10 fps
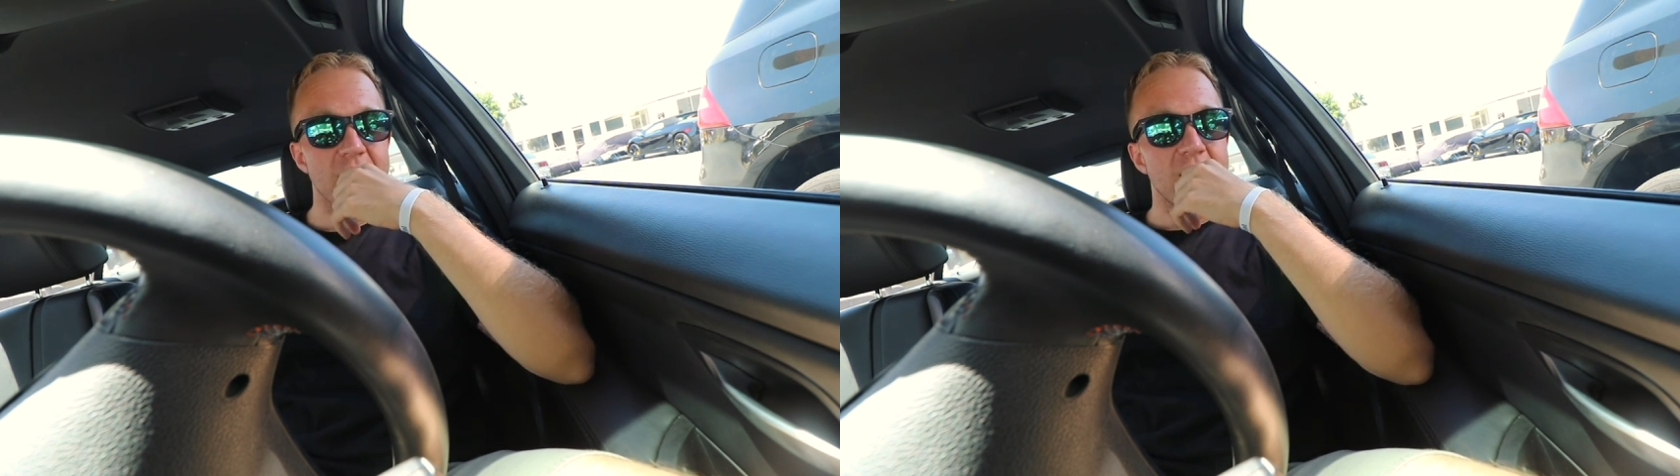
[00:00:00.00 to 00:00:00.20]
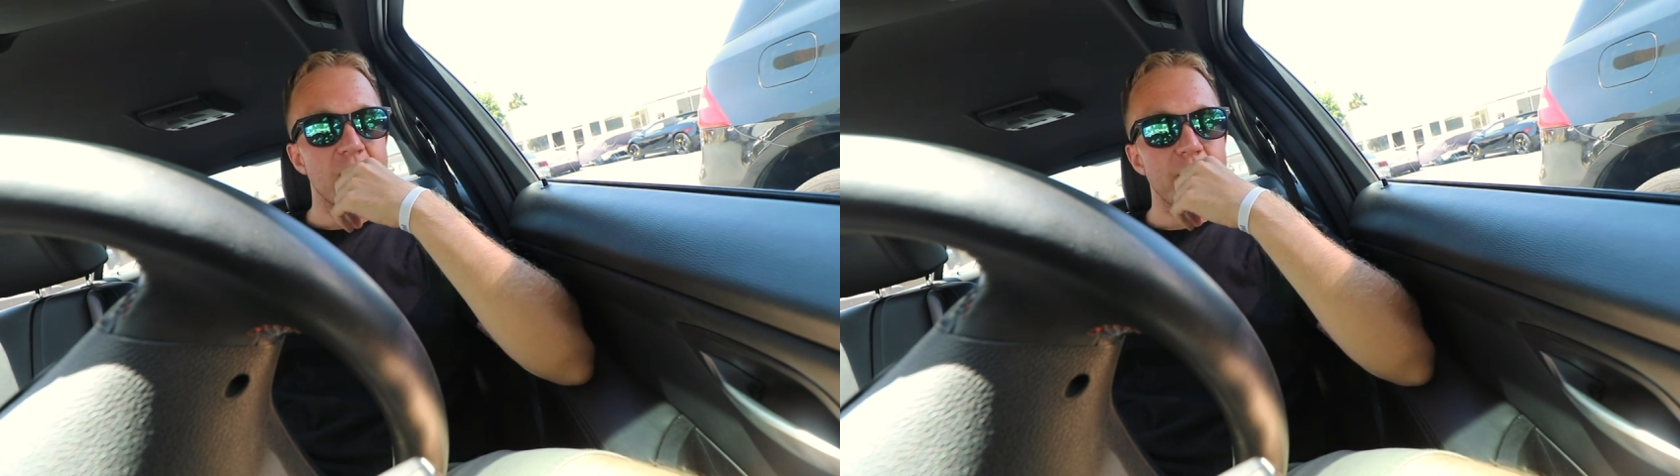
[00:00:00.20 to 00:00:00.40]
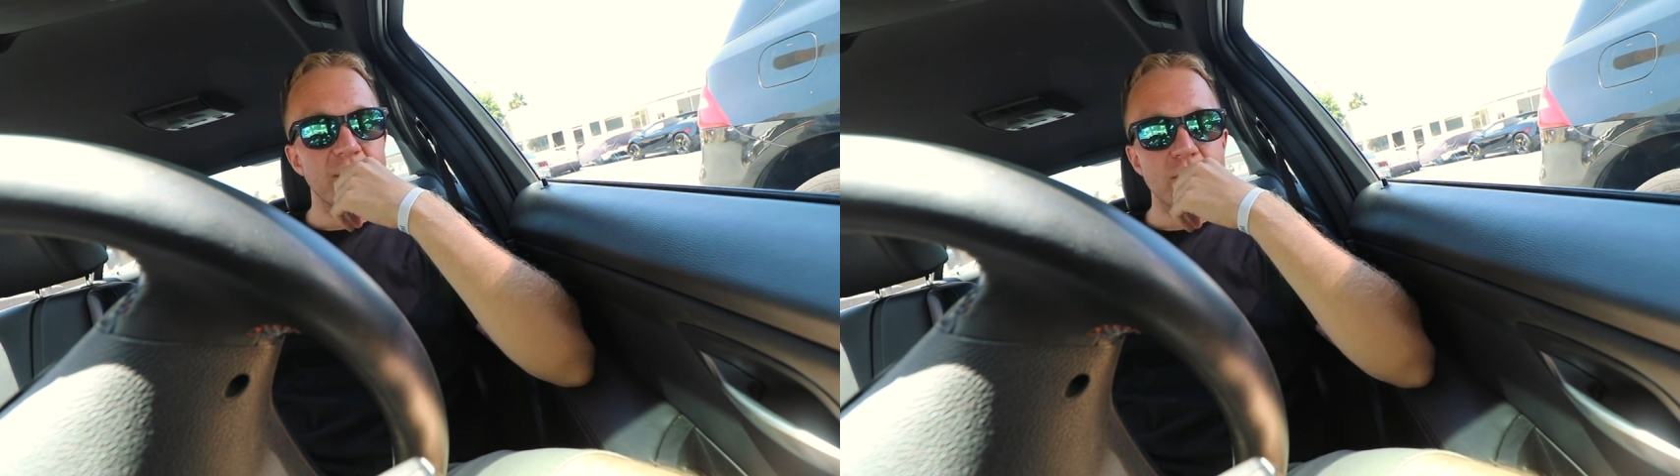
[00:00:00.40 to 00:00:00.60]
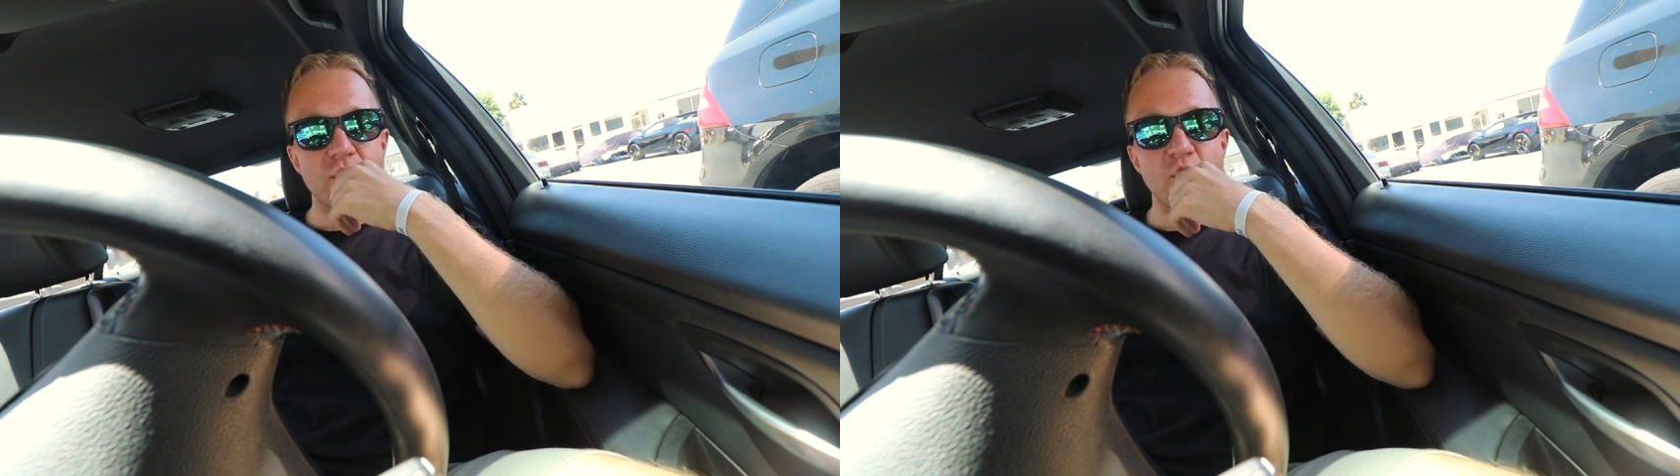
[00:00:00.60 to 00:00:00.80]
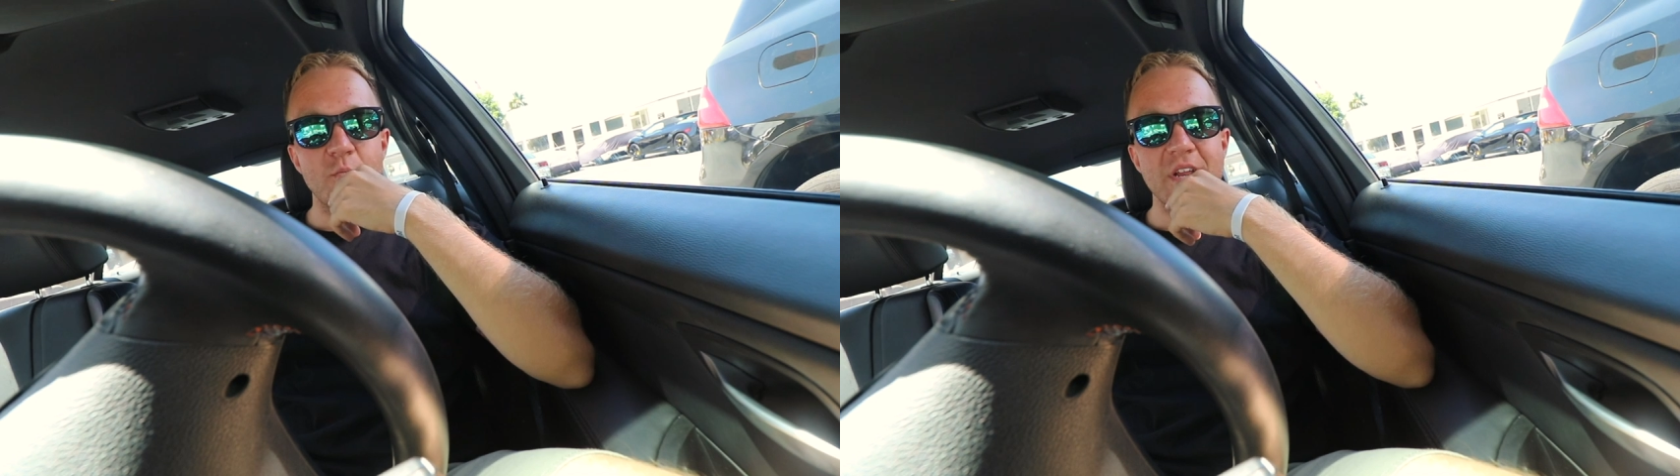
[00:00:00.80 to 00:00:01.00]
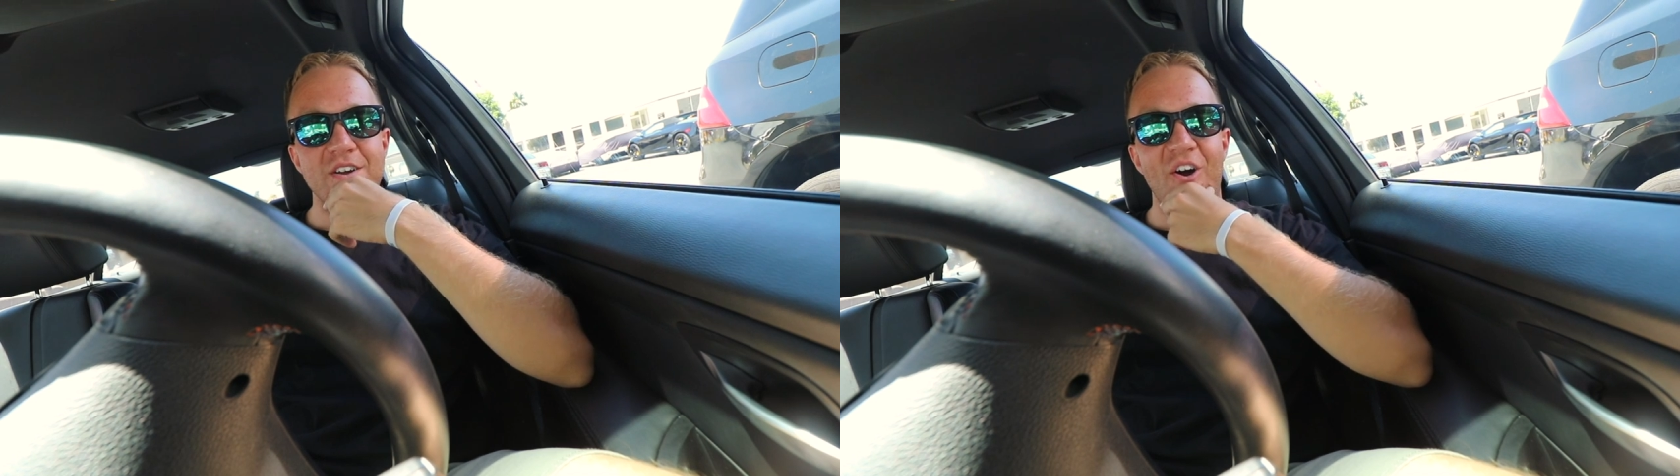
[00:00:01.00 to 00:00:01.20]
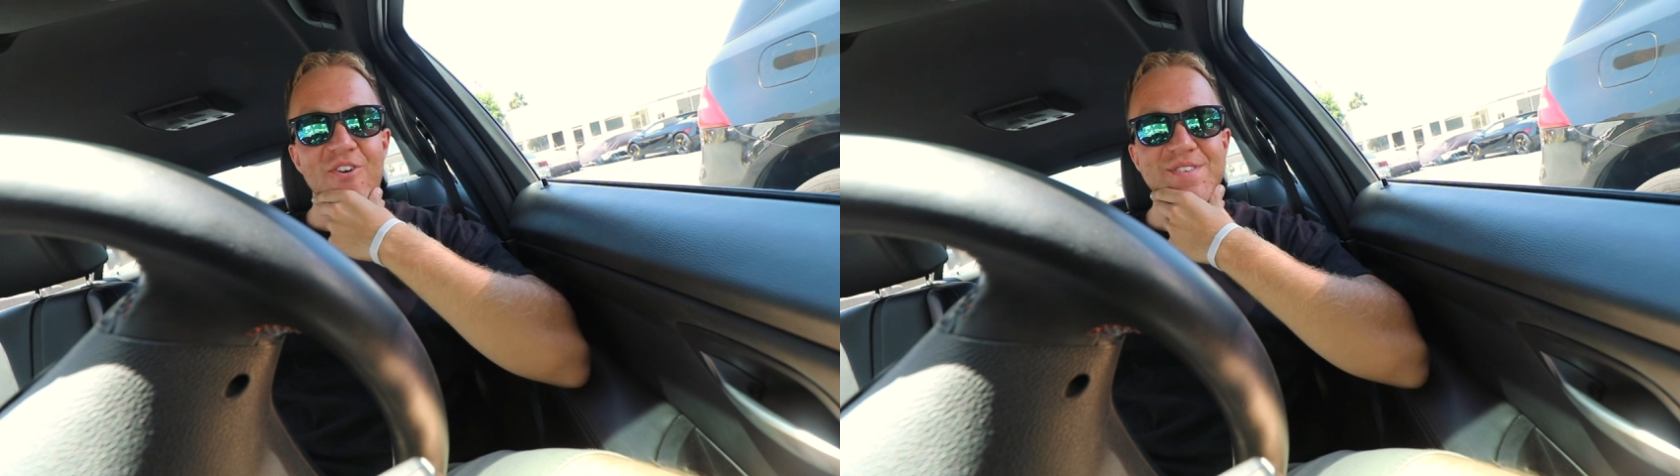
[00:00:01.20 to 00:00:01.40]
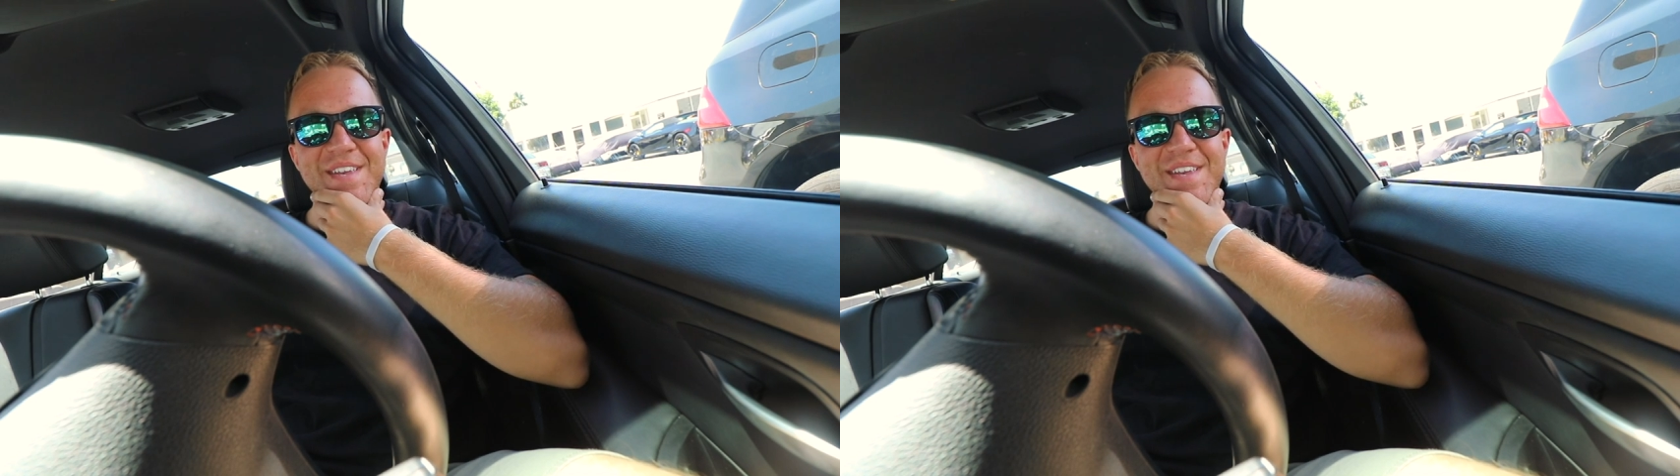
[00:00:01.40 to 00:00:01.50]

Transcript: but there's so many cars